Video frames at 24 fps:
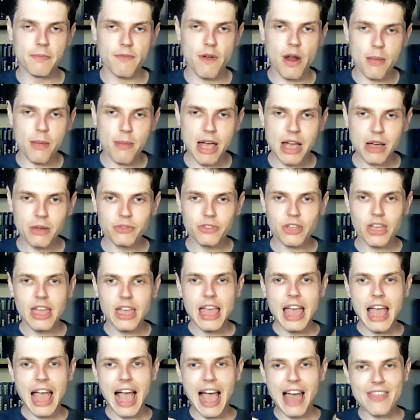fairy mound,
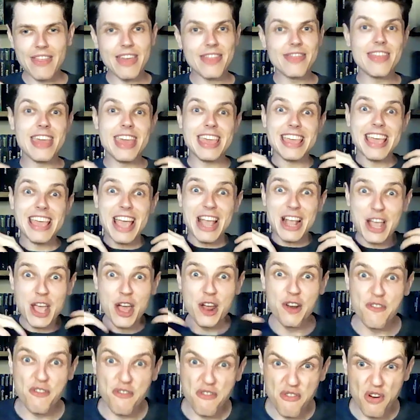and then they
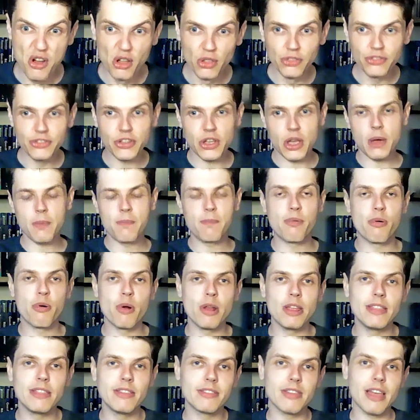confront
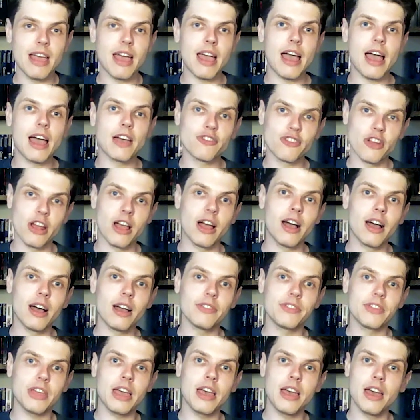Prince
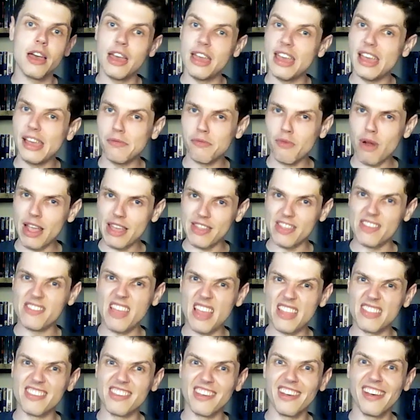Ashheart right in the
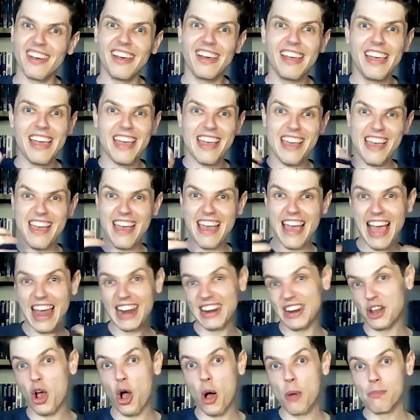center,
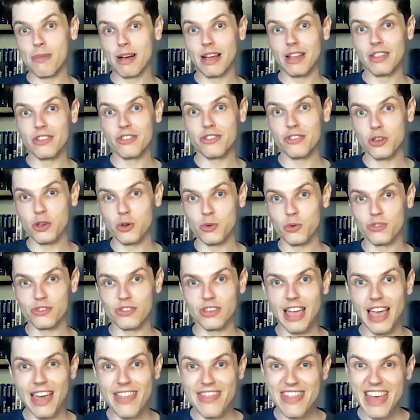and the combat
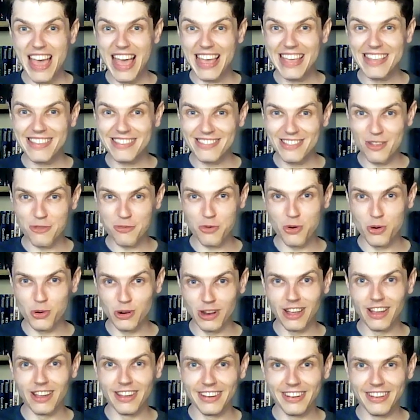ensues. And that is the through
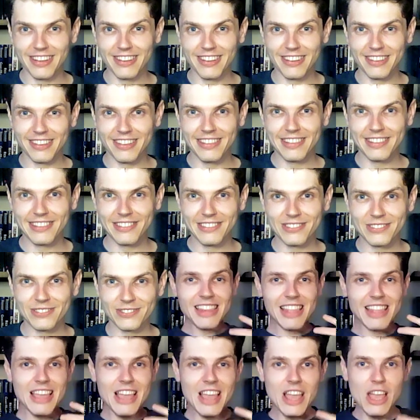line.
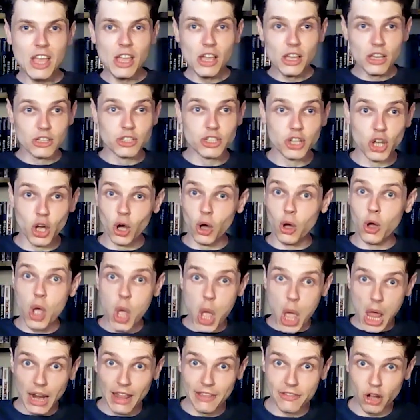So
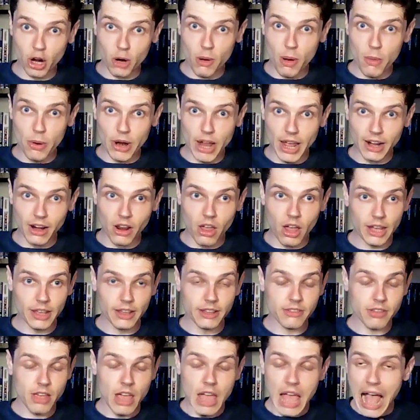let's talk about what I
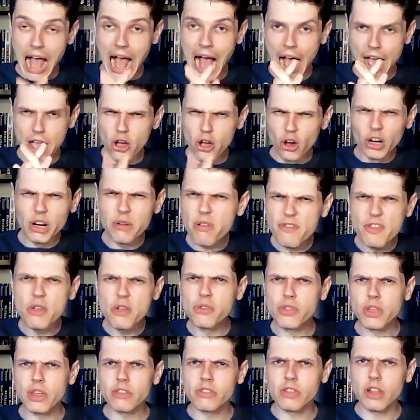liked. I only review
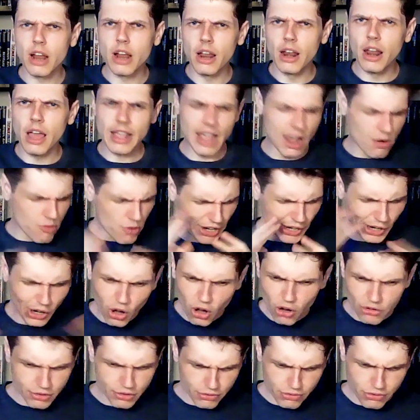things that I like. I run
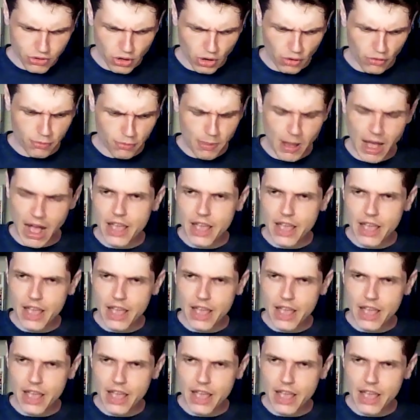loads of stuff, but